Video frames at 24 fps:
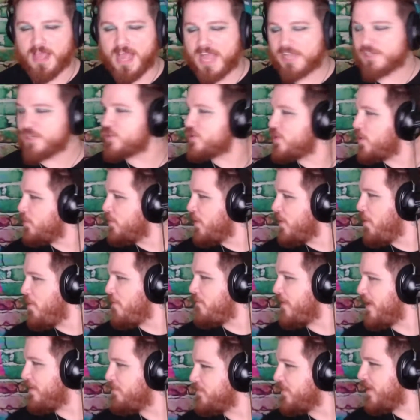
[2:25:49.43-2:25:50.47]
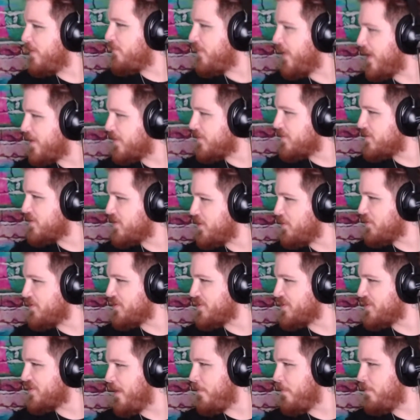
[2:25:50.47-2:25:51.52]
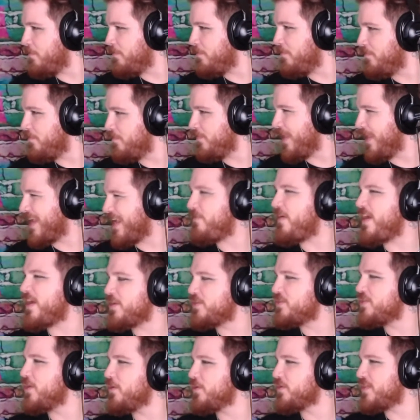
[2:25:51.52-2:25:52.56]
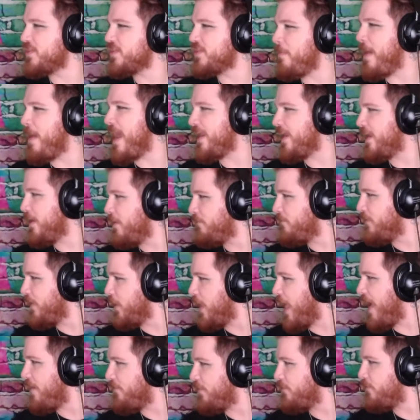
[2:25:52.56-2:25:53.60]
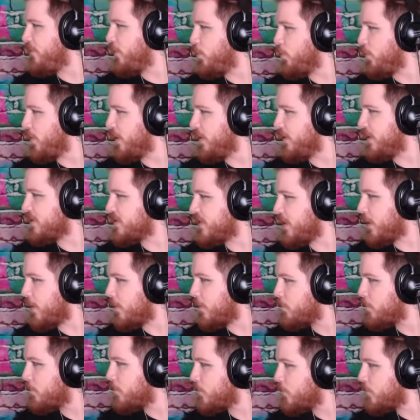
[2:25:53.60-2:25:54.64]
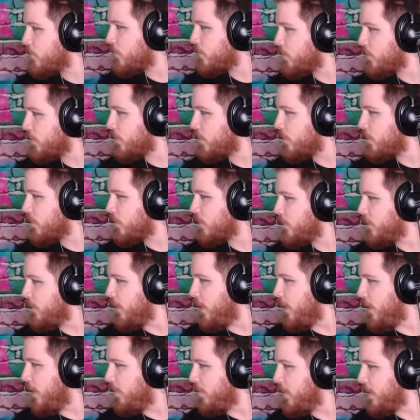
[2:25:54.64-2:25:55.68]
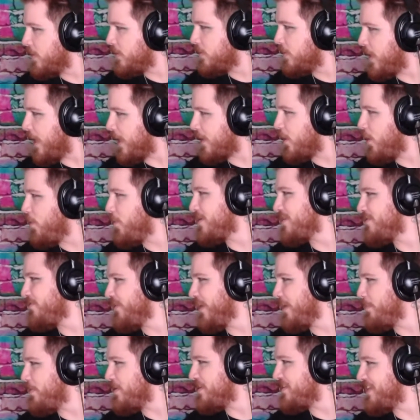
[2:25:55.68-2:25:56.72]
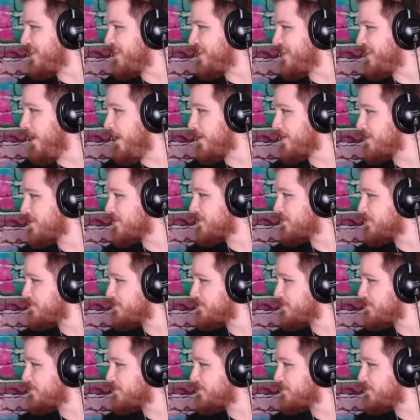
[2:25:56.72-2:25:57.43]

I just don't know if I could still sing, like if I could still sing Maddie and have it feel realistic. You know what I mean? I could always flip and sing Alex.